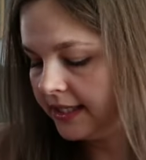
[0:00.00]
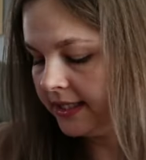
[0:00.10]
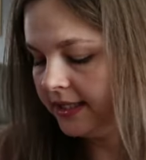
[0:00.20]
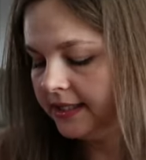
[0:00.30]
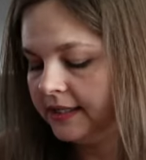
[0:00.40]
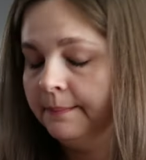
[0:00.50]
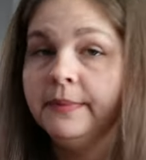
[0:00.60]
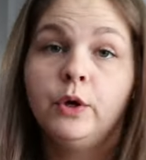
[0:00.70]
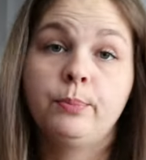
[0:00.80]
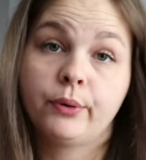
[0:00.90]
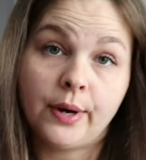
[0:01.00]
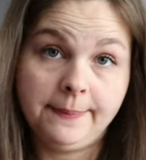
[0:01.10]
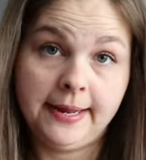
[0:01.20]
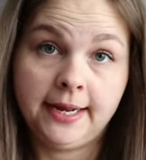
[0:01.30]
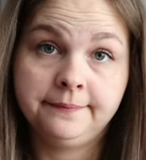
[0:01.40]
let's get to this meal
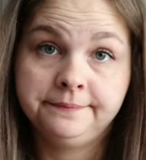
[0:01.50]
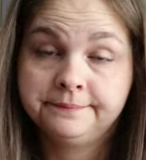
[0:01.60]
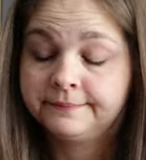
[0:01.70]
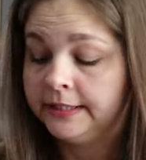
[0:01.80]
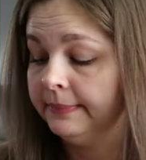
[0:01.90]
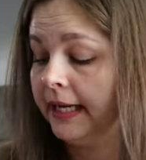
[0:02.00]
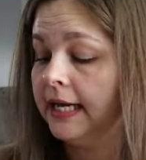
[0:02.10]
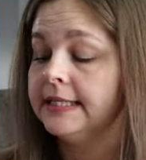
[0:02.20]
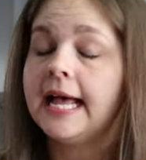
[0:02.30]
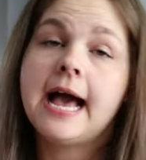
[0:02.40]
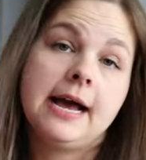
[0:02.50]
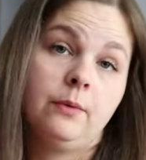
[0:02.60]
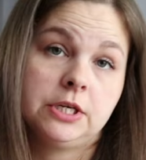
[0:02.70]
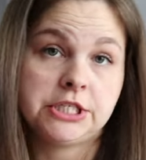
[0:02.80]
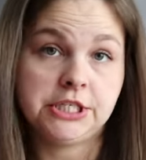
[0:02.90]
prepping. because I
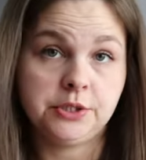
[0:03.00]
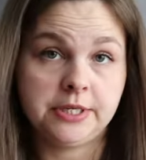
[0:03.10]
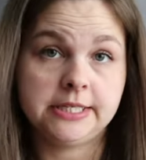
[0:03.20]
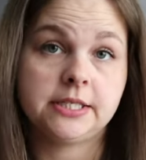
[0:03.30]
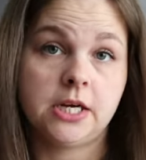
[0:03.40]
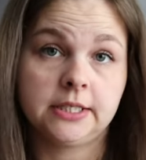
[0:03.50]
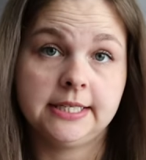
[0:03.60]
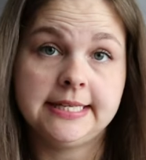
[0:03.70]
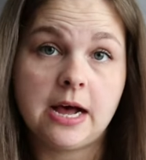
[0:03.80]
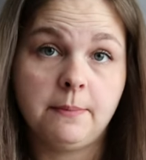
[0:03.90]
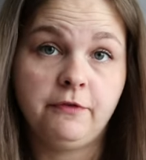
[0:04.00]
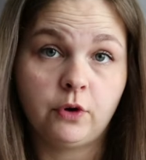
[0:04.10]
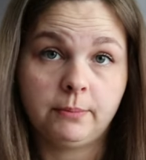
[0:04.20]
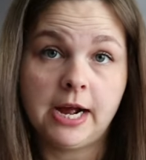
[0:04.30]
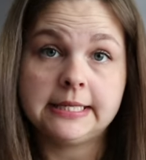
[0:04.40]
want to do this, knock this out
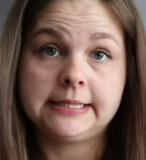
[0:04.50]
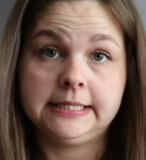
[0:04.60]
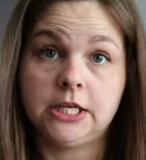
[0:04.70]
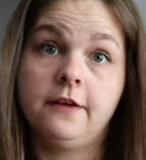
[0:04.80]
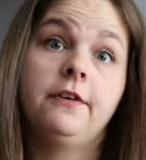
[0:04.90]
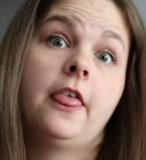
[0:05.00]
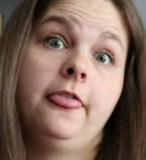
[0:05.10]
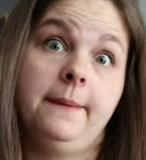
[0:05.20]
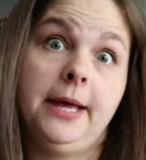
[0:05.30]
before Bryce gets off the